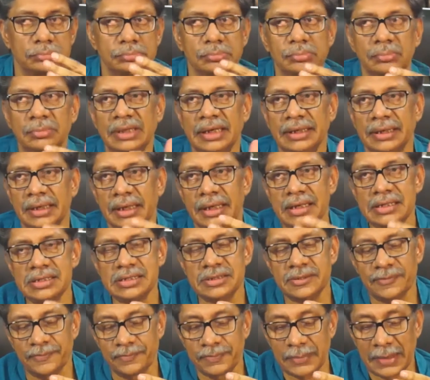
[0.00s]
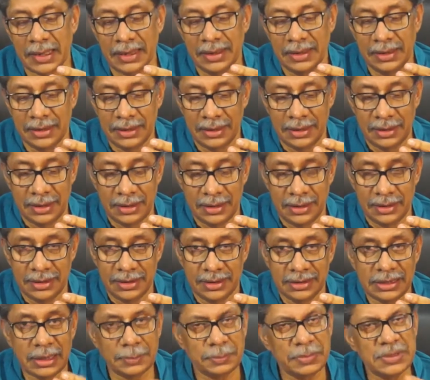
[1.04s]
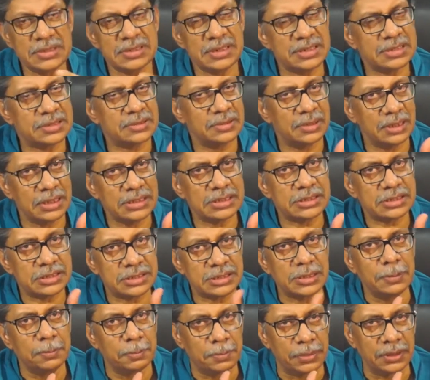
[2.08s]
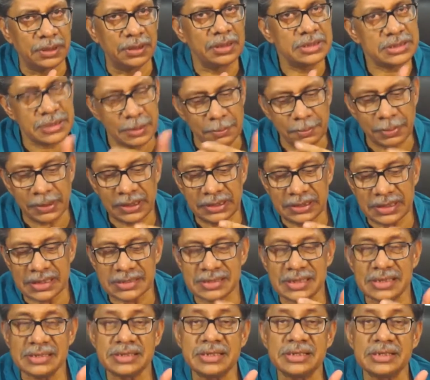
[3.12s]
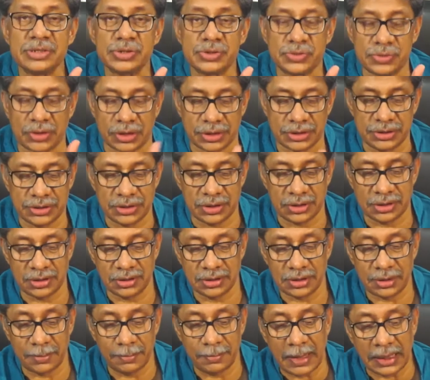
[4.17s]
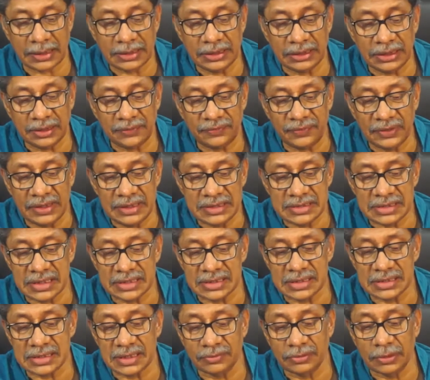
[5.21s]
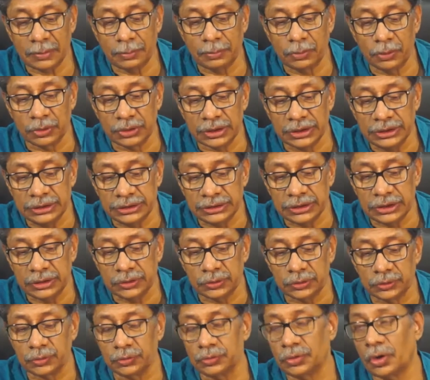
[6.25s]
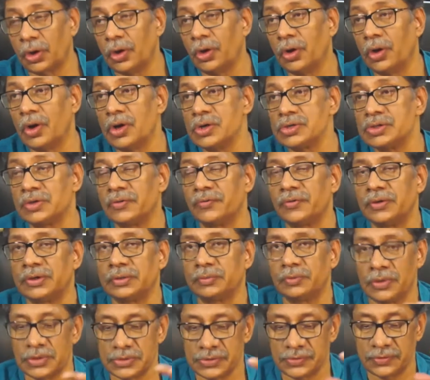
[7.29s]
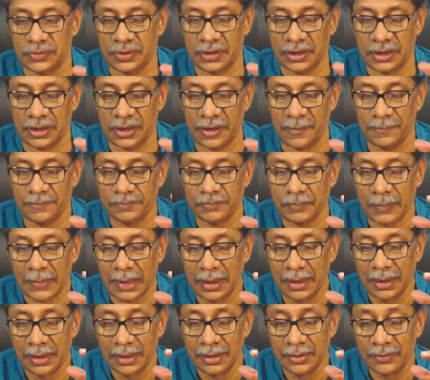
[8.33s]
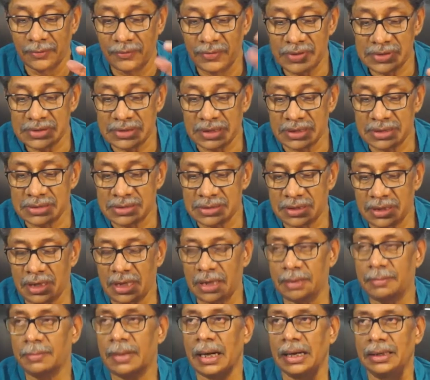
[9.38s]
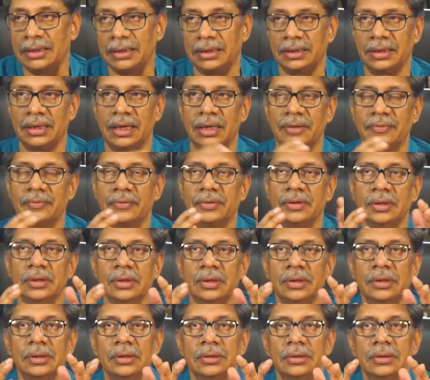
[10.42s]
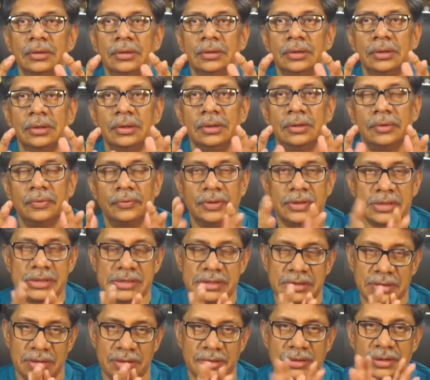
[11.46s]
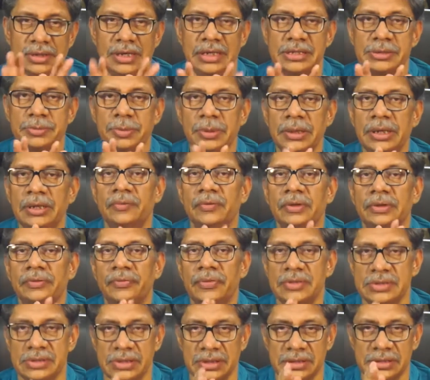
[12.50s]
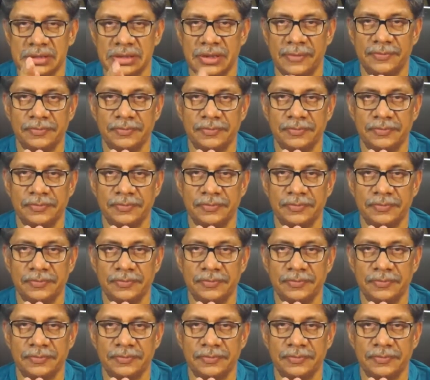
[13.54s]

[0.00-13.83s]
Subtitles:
That means it's simple. Simple in the sense it's structured. The magnetic field changes have the potential to throw the laws of atmosphere, physics, and biotic life. First, let's begin with physics.